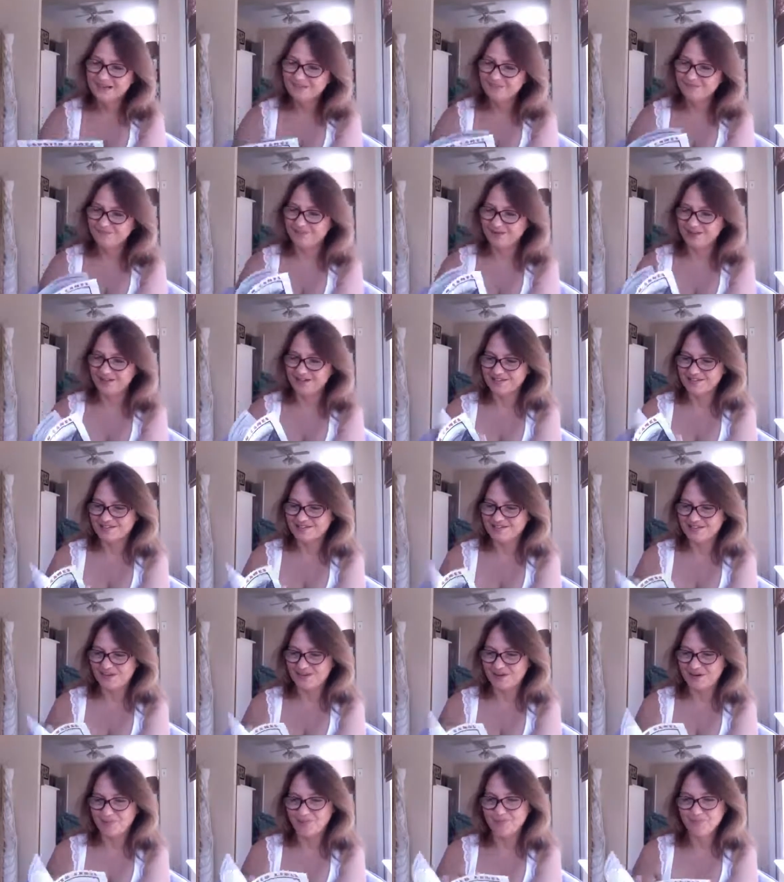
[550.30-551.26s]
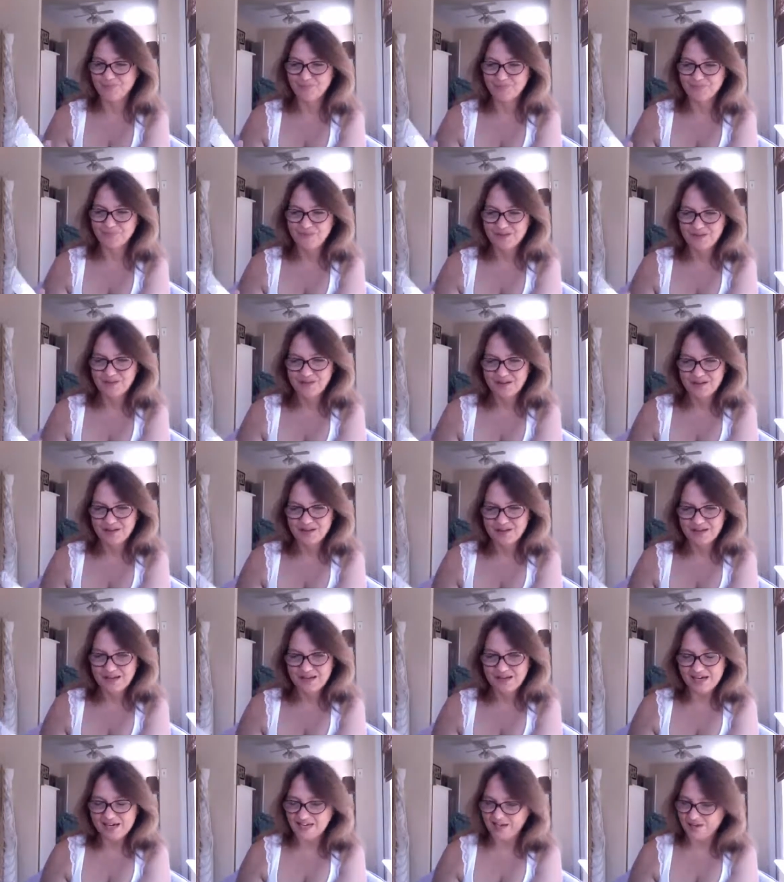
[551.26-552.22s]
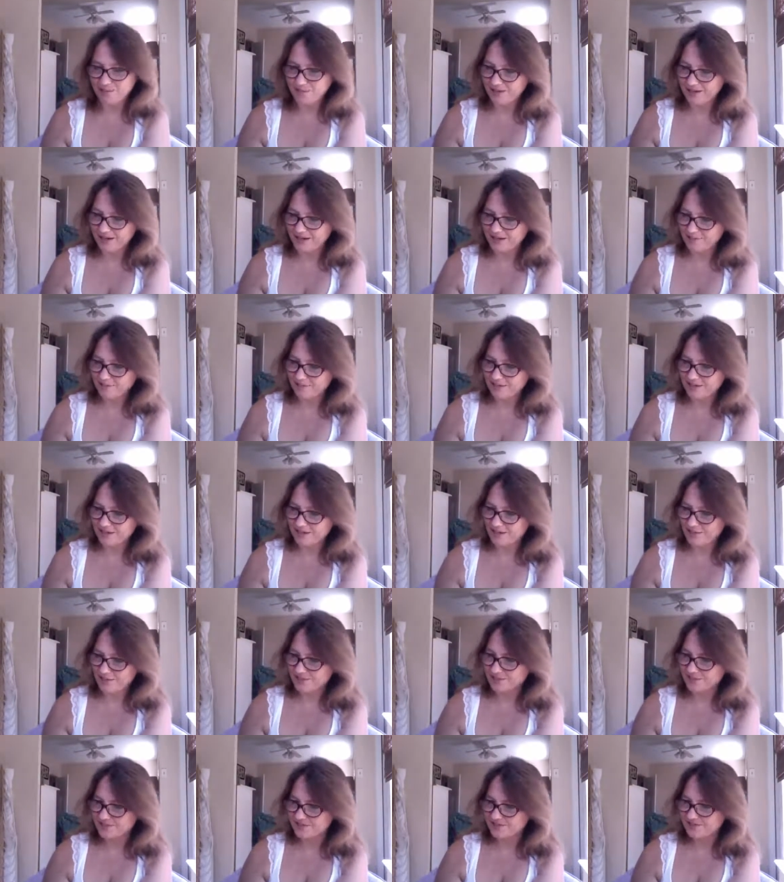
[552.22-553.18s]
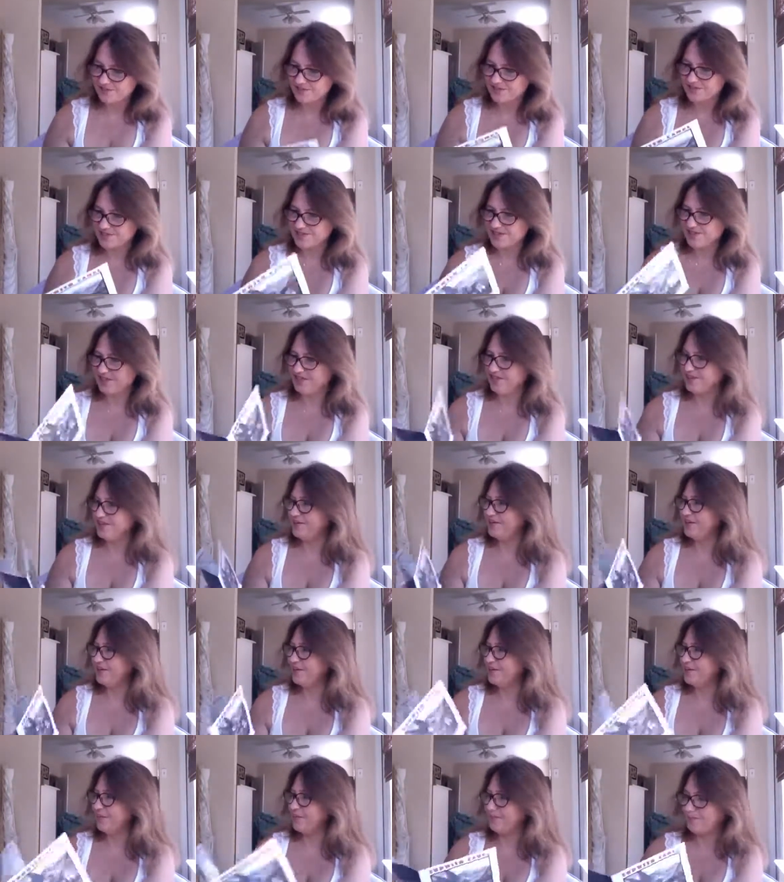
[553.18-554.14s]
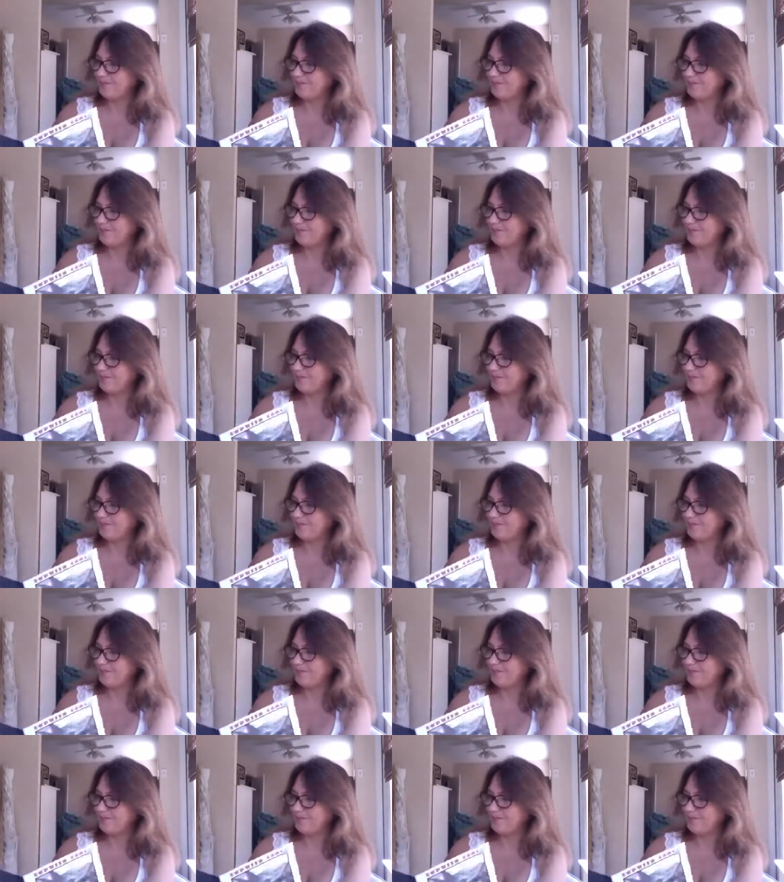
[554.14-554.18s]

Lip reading: But anyway, what else does it say here?